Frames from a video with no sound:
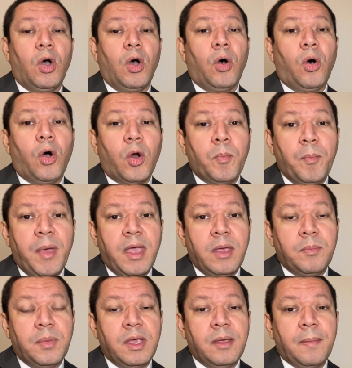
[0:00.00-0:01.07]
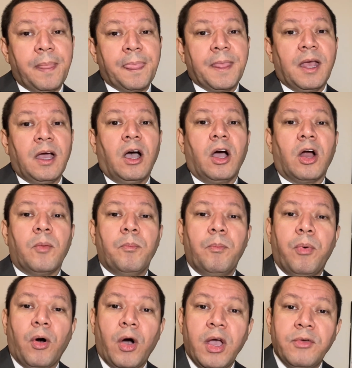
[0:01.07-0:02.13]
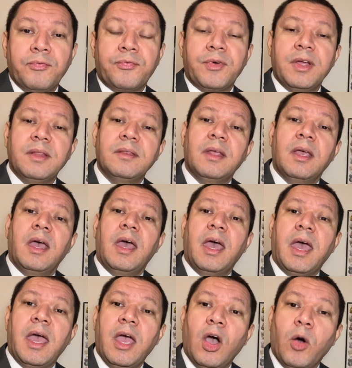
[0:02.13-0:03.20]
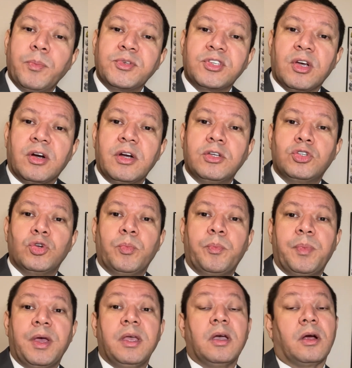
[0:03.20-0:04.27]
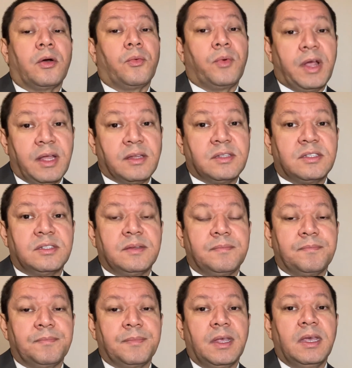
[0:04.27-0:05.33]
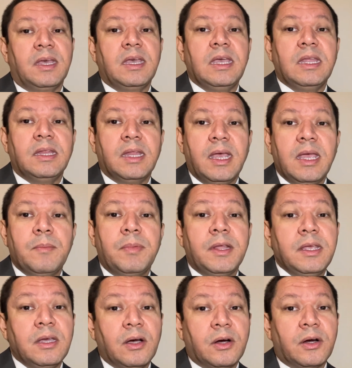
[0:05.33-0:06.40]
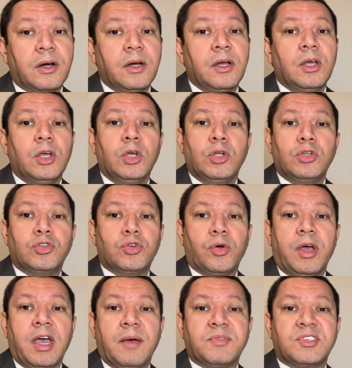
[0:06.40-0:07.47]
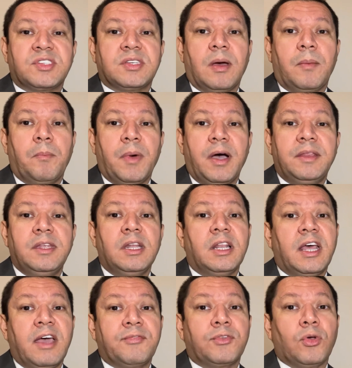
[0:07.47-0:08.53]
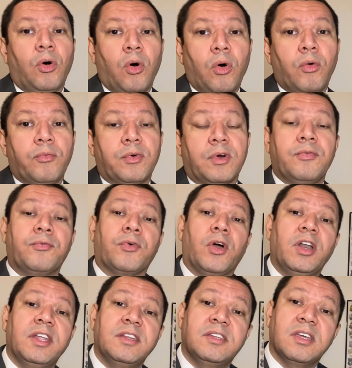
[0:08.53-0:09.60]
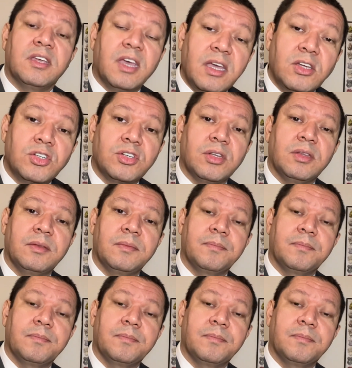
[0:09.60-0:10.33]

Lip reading: Or maybe her boyfriend helps her to pay her rent, enabling her to have some money left over for litigation.